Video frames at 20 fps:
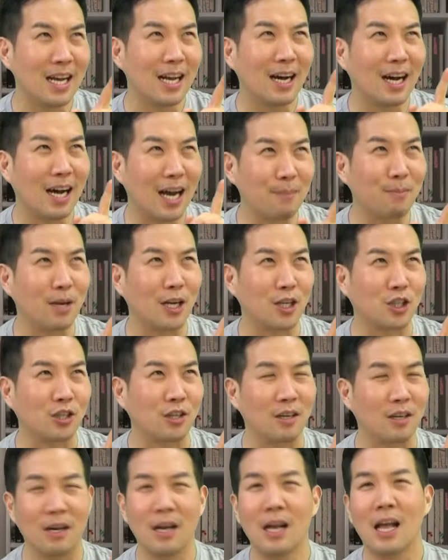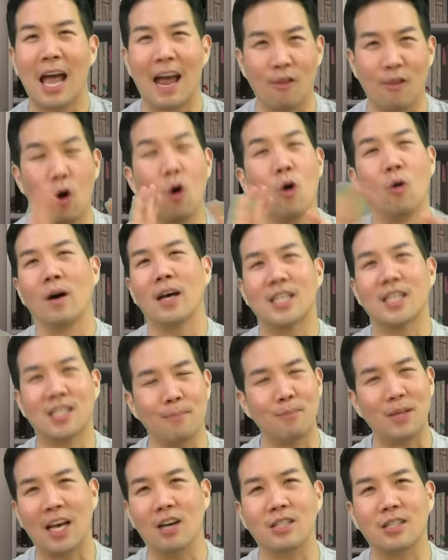I'm not sure. And
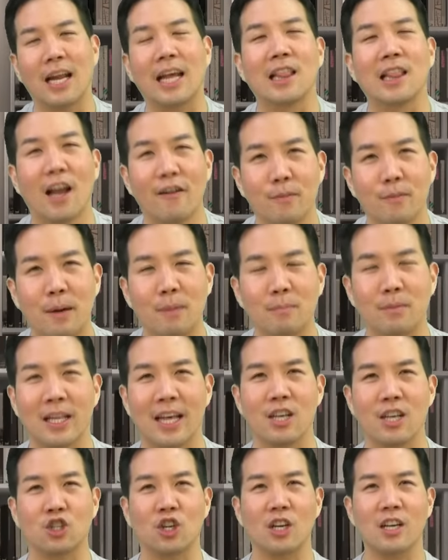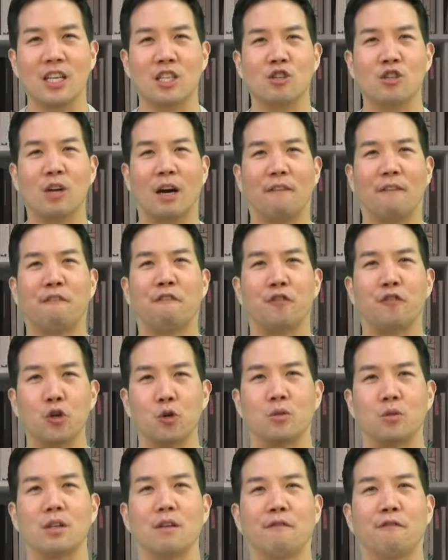something else I love about Malaysia is you got
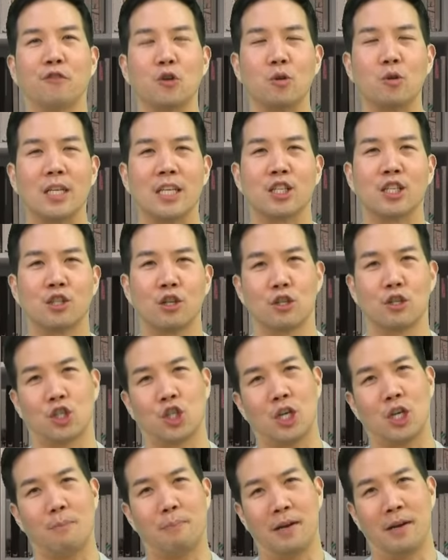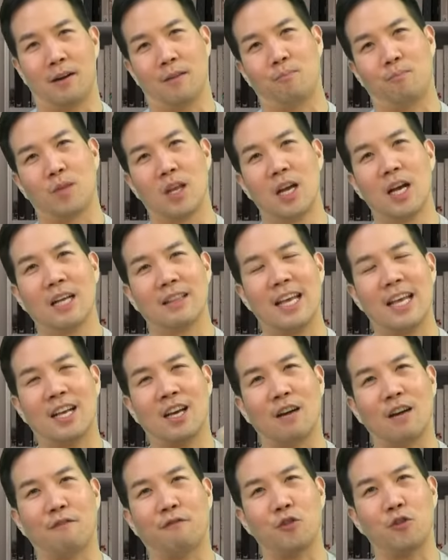fruit. Fruit is dirt cheap here. They
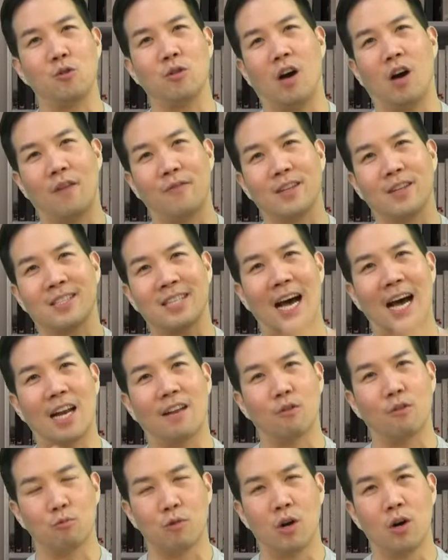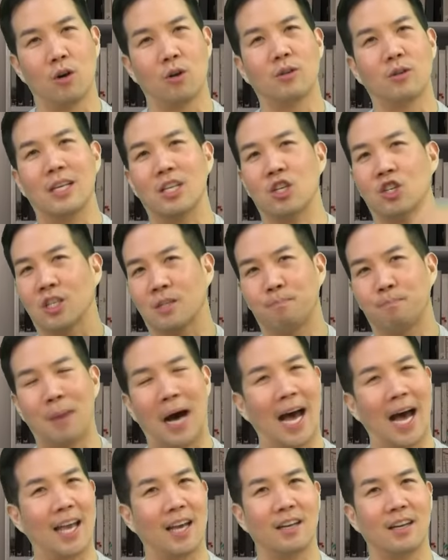cut fruit on the side of the road. You just
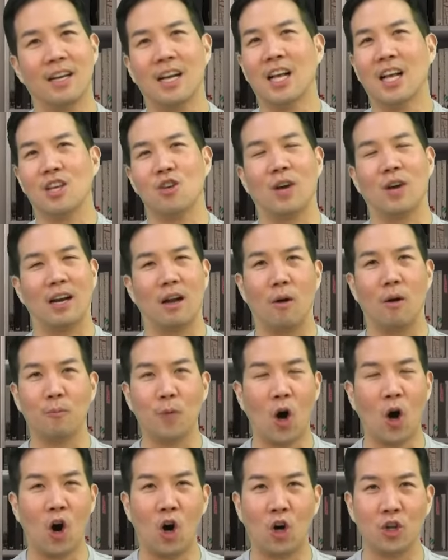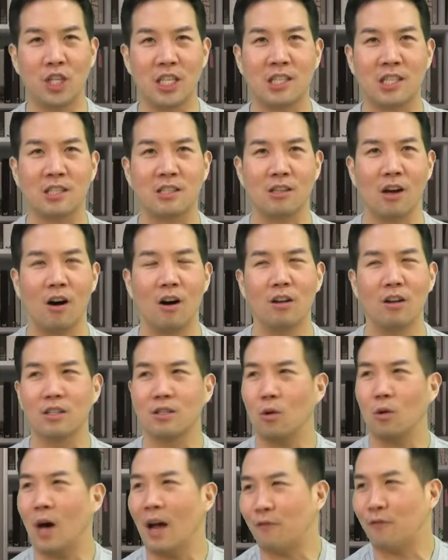buy it. You got all these stalls.
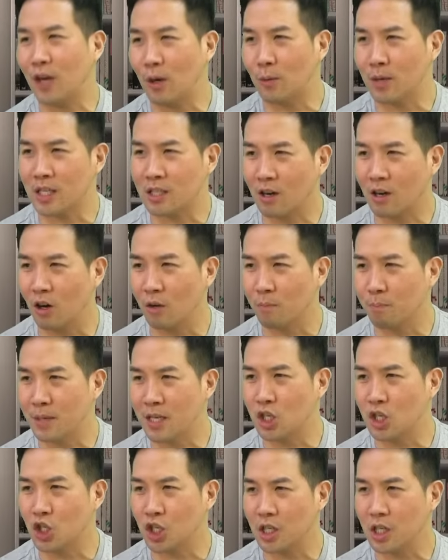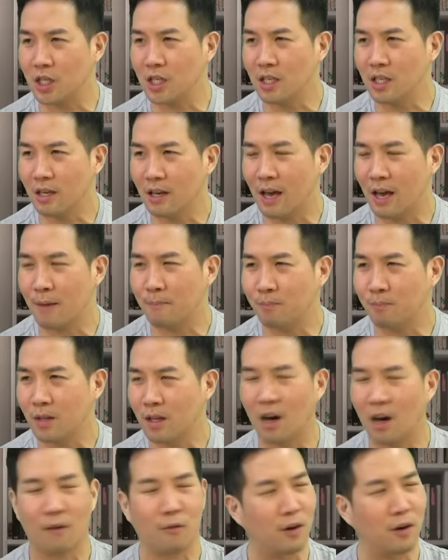I forget what it's called. BGM?
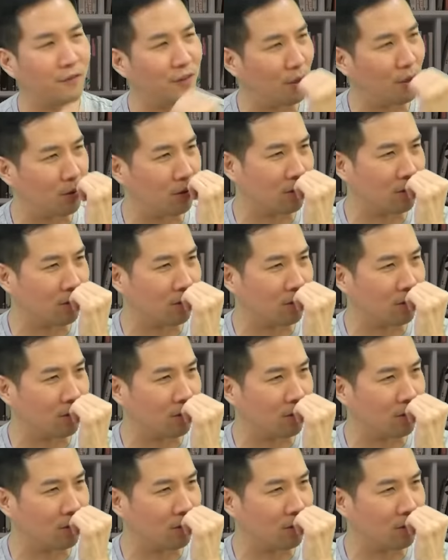Oh, I forget what it was